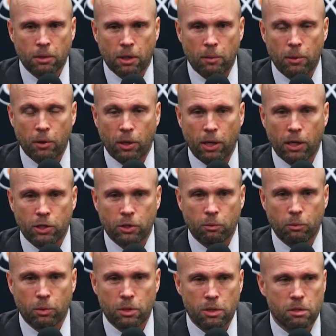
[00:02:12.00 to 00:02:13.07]

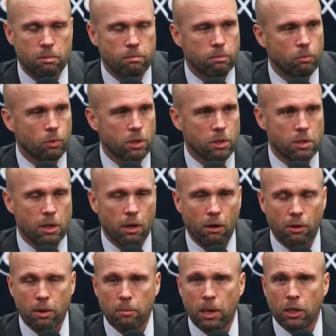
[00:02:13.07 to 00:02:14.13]
communication was there
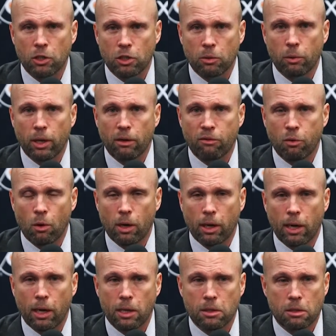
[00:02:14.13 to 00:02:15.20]
on the bench that we had four
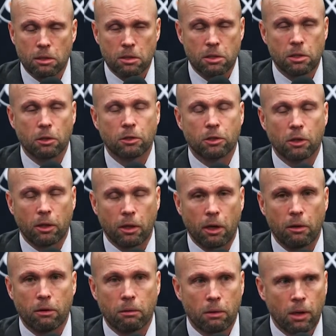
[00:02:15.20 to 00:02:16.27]
guys, and it still took
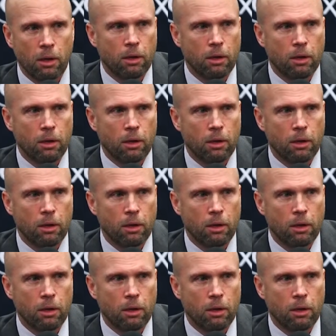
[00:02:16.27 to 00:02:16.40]
another